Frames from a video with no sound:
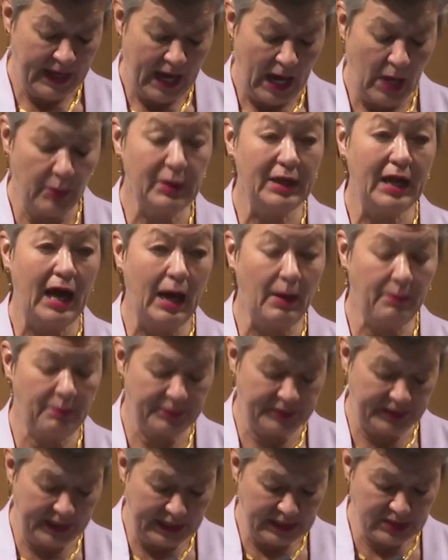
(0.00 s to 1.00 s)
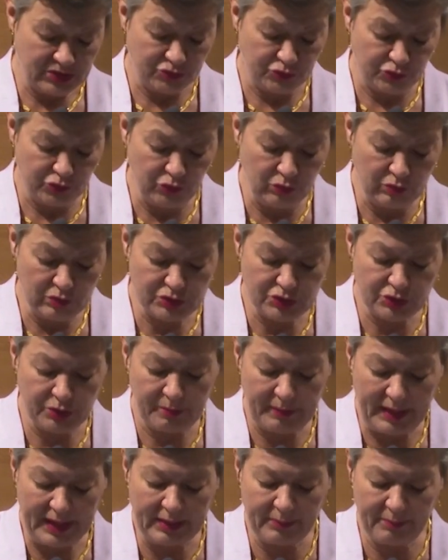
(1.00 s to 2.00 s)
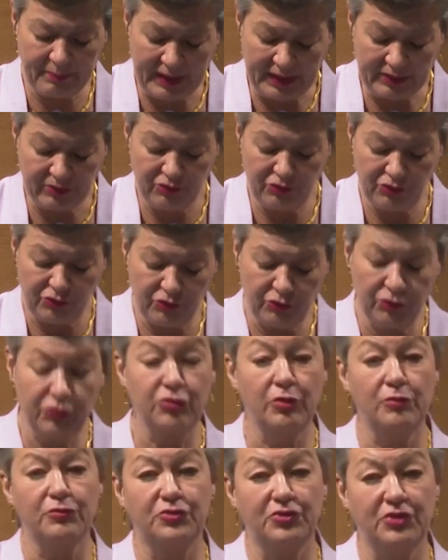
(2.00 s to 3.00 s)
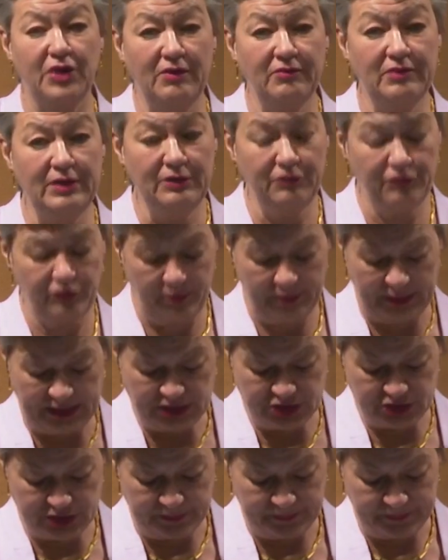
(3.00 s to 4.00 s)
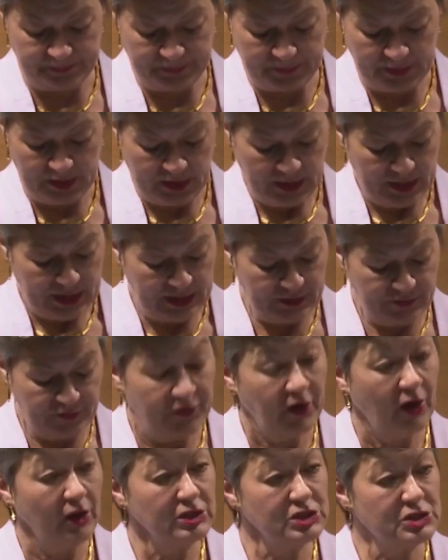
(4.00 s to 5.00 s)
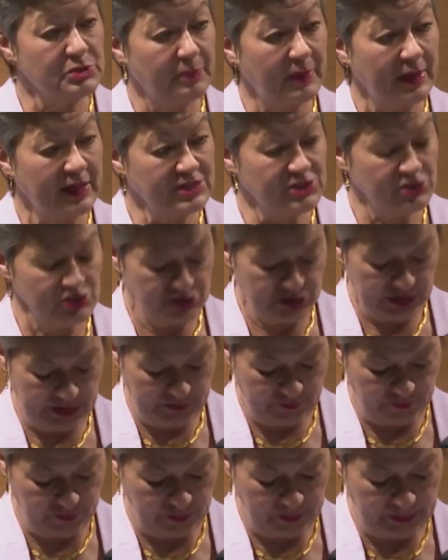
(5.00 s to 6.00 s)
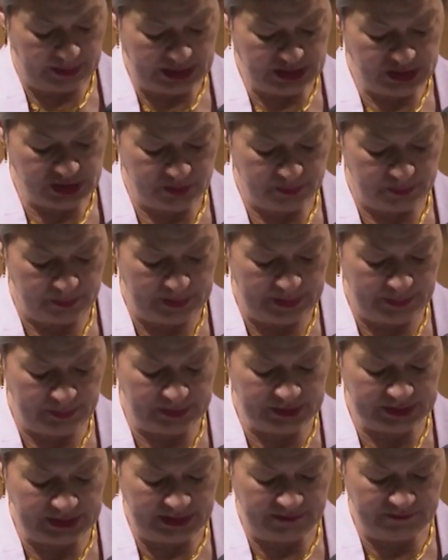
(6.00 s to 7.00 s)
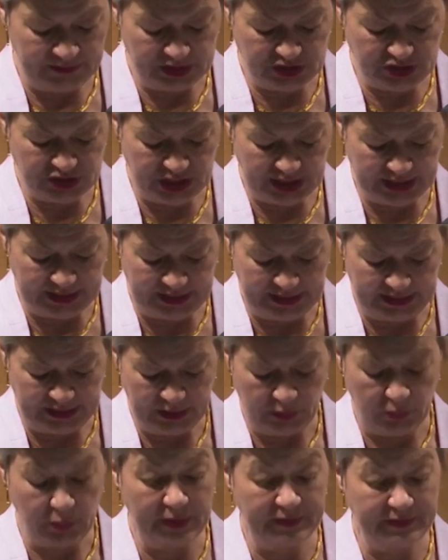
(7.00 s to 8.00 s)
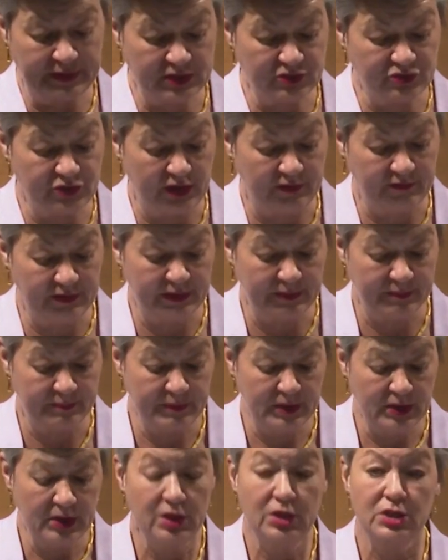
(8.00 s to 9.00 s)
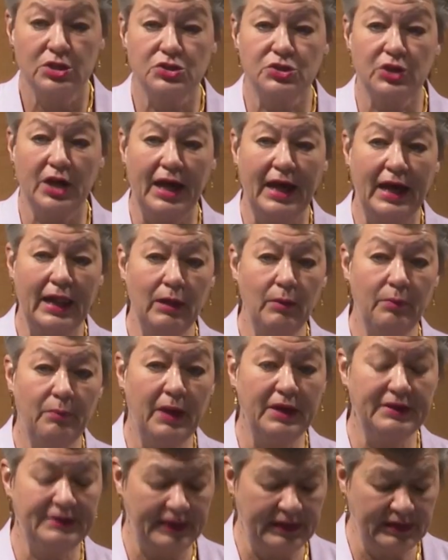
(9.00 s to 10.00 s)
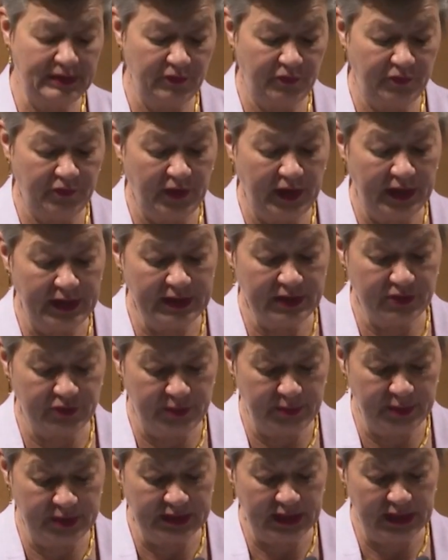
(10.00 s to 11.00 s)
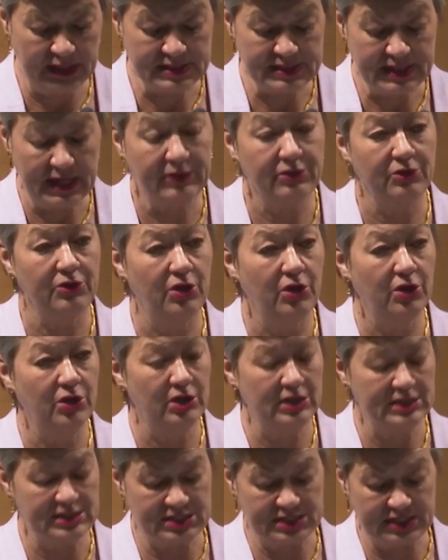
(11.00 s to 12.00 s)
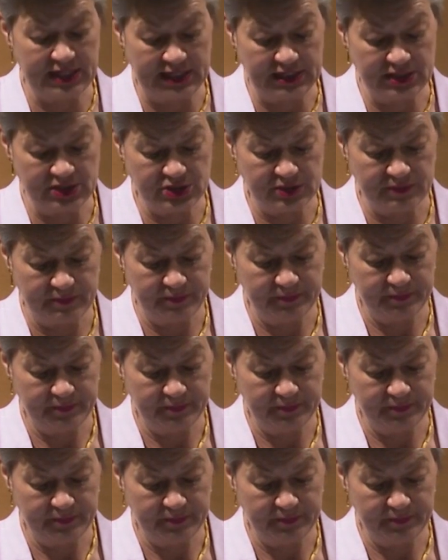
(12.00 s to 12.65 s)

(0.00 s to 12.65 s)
I will update rules to make better use of travel information, advanced passenger information people give at check-in when they travel, to help identify criminals at an early stage.